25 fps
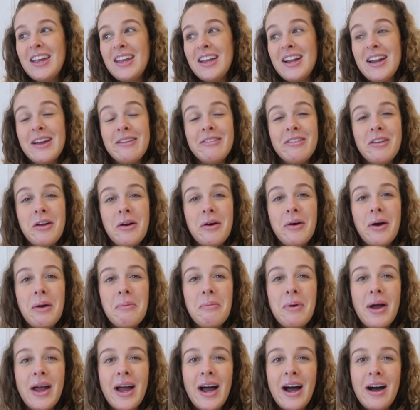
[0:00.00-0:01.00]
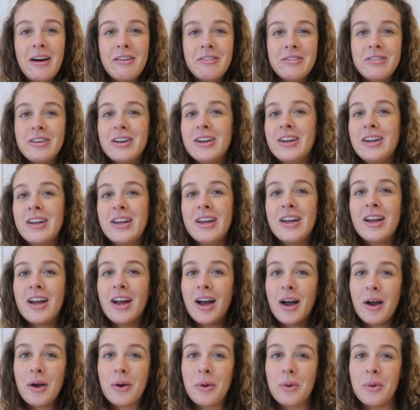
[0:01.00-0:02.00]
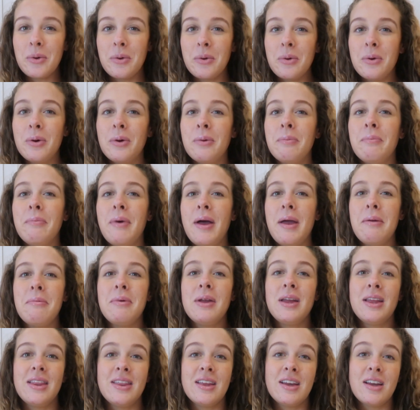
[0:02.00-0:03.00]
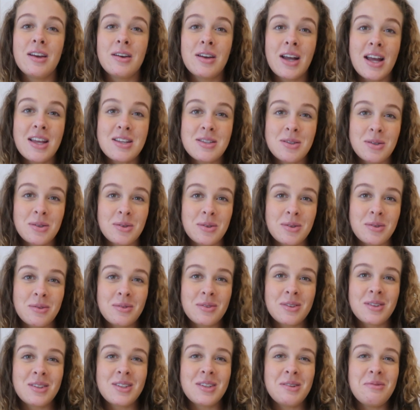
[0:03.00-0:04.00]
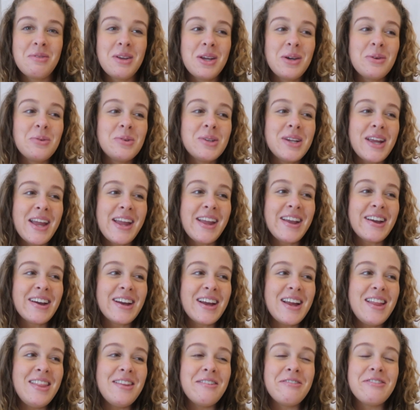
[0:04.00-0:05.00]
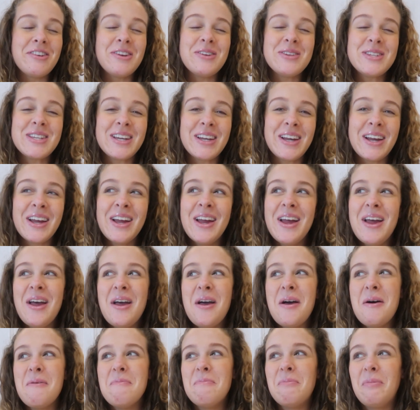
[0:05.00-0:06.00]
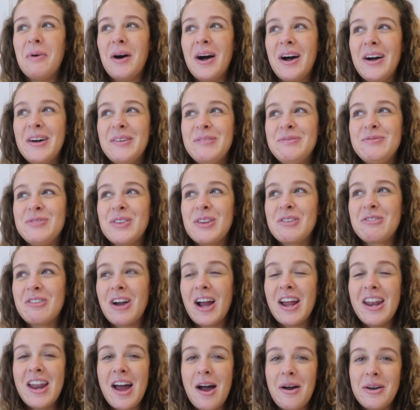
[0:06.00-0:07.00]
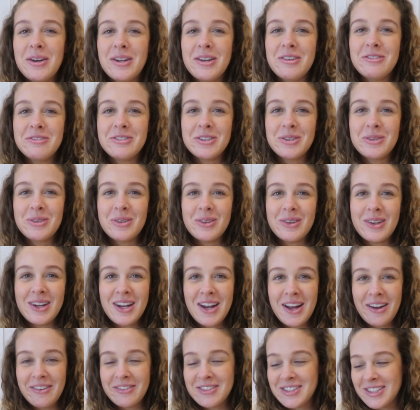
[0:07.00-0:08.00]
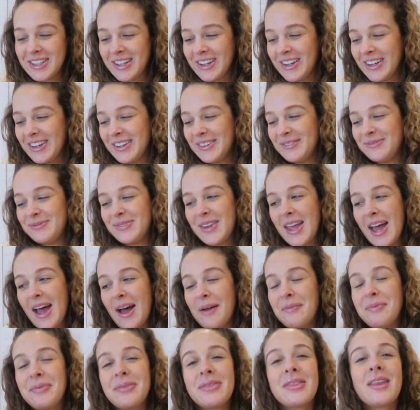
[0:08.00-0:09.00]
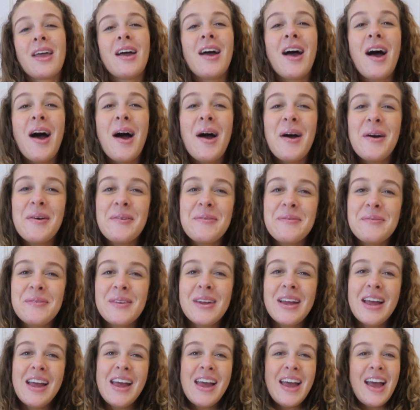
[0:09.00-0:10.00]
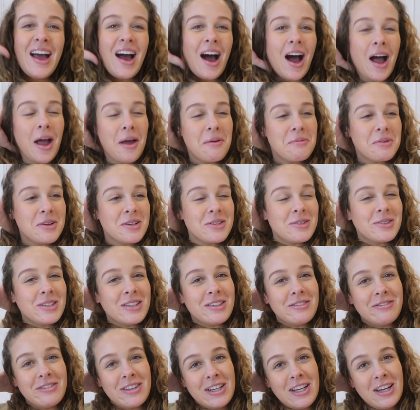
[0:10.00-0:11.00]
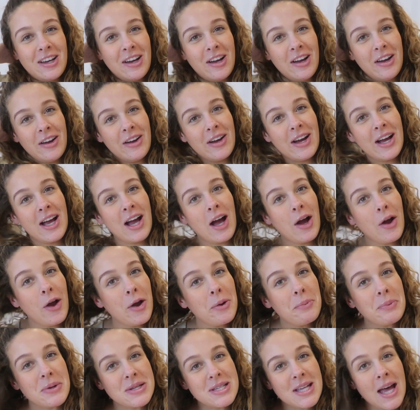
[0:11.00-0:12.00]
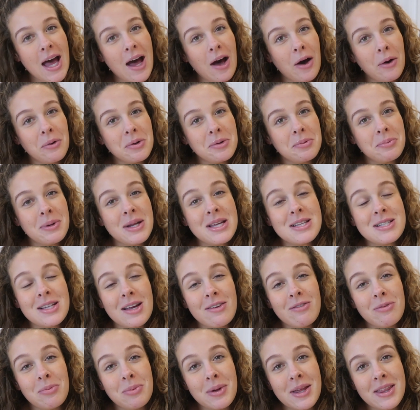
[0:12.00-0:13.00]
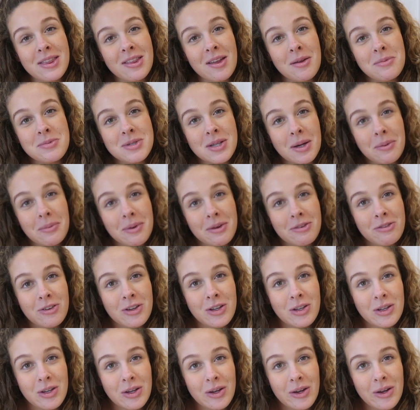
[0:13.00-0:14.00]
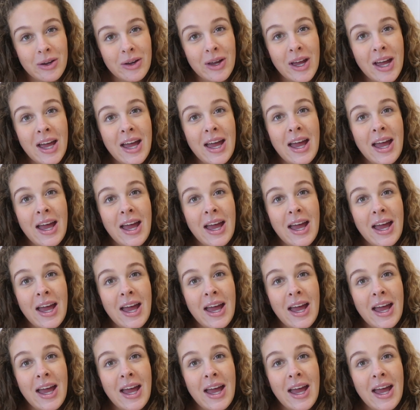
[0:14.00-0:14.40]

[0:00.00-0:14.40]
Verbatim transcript: You never know, I might have a cool baby that gets to be called Inca in the future, but right now I don't feel cool enough, so yeah. I hope you enjoyed the video, hope it's helped. Please give a big thumbs up if you do,